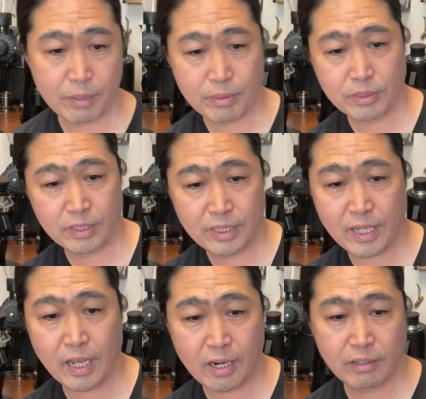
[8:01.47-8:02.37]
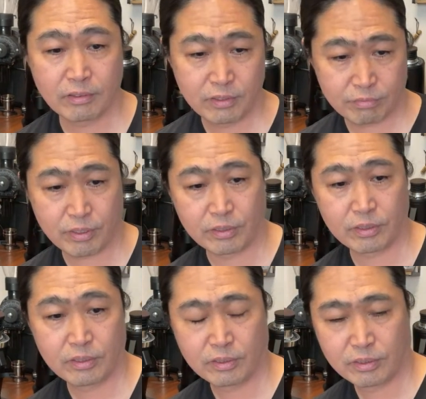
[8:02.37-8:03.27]
I mean, they are different,
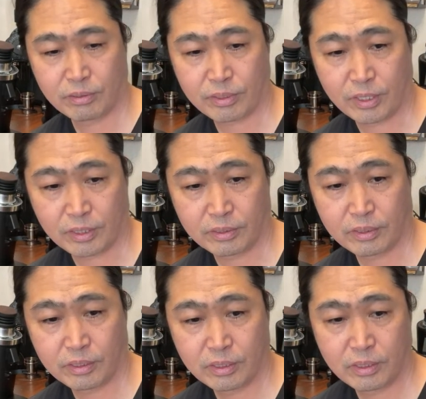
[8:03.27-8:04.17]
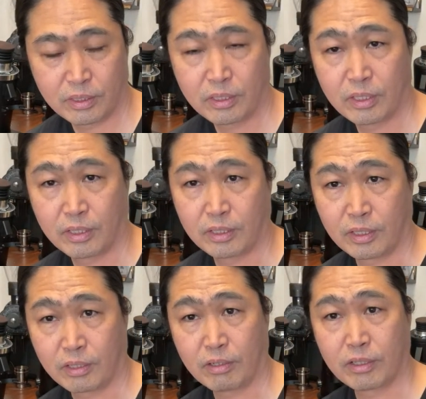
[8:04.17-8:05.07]
okay? And
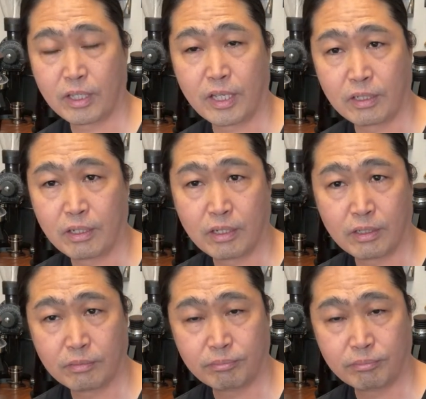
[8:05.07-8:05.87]
then again, uh,